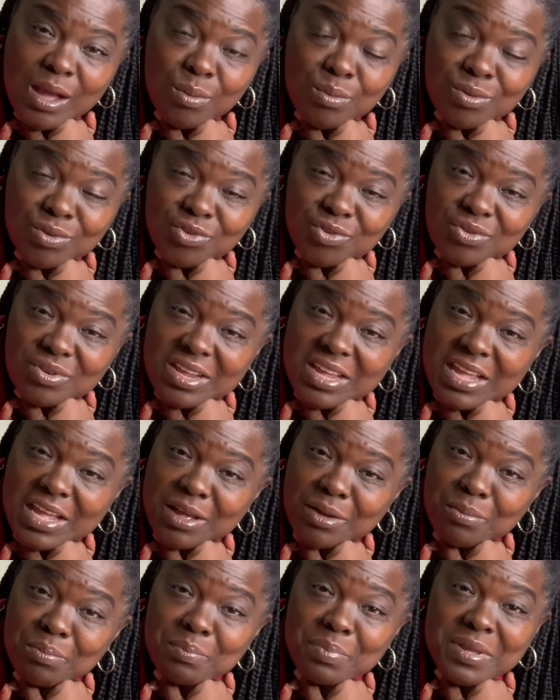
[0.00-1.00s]
want you to
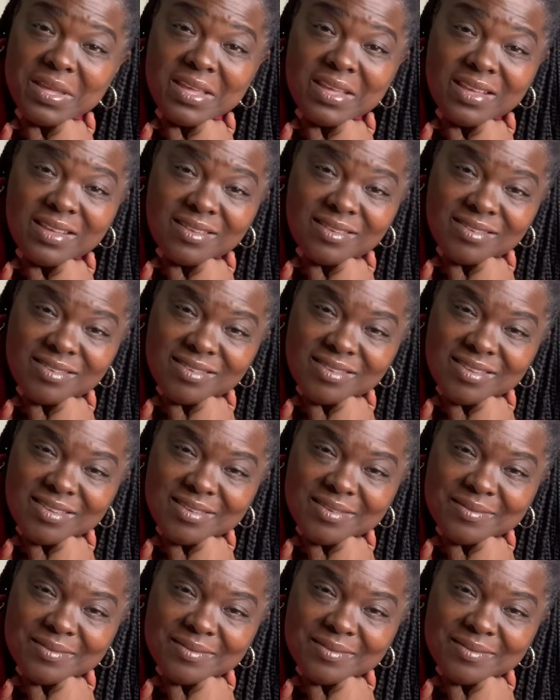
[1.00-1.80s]
have peace.